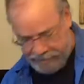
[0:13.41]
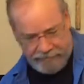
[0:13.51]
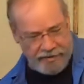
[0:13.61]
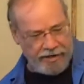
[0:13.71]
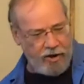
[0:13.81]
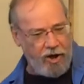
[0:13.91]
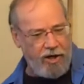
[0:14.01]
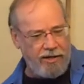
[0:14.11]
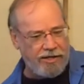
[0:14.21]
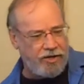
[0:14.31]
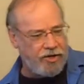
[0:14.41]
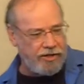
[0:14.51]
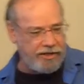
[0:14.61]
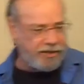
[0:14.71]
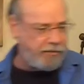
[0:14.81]
have the all
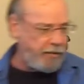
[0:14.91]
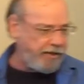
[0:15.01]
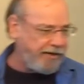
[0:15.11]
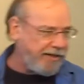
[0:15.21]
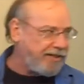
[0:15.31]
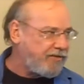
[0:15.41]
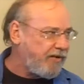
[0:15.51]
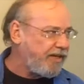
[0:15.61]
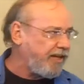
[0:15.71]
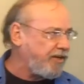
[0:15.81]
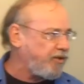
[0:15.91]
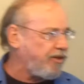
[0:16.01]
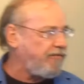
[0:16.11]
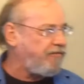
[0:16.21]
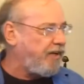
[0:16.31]
good experience
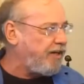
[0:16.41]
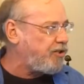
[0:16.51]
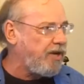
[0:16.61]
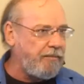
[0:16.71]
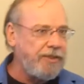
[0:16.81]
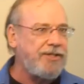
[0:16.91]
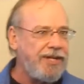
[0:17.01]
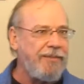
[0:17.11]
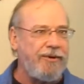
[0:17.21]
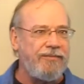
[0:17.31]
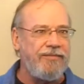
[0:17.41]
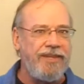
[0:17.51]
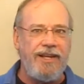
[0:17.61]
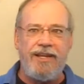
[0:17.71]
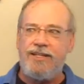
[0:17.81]
vacation to finish up the summer.
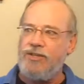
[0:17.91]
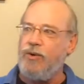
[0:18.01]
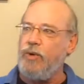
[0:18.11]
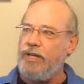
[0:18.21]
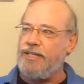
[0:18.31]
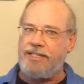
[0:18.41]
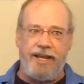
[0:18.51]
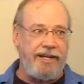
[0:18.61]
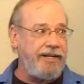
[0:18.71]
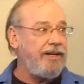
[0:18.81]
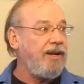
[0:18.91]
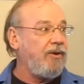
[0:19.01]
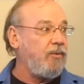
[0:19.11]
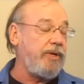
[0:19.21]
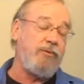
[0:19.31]
So we decided
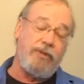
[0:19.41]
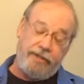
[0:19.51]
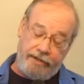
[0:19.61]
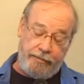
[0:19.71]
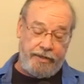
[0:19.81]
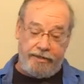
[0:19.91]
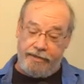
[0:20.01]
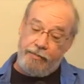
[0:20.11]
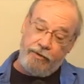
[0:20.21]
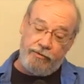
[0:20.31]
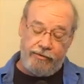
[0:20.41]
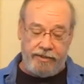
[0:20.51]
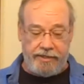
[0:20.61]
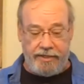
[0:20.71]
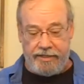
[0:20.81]
we weren't going to be on the boat
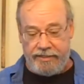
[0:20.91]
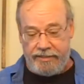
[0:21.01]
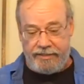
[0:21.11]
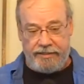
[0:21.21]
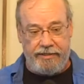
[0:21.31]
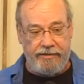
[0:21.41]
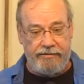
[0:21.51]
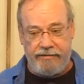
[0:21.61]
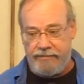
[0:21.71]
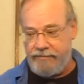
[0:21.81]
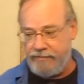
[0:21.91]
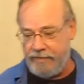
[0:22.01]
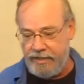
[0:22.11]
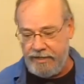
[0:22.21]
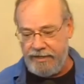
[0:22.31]
with, you know,
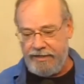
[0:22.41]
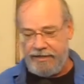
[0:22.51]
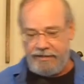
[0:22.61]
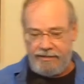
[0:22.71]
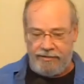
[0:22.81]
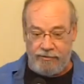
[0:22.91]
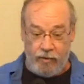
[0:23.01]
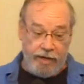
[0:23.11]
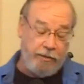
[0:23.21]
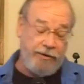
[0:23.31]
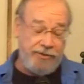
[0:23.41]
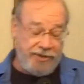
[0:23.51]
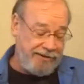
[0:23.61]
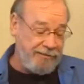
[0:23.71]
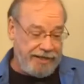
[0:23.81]

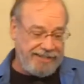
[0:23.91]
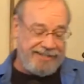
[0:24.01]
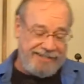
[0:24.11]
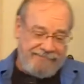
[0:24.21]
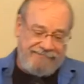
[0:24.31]
Weber's, but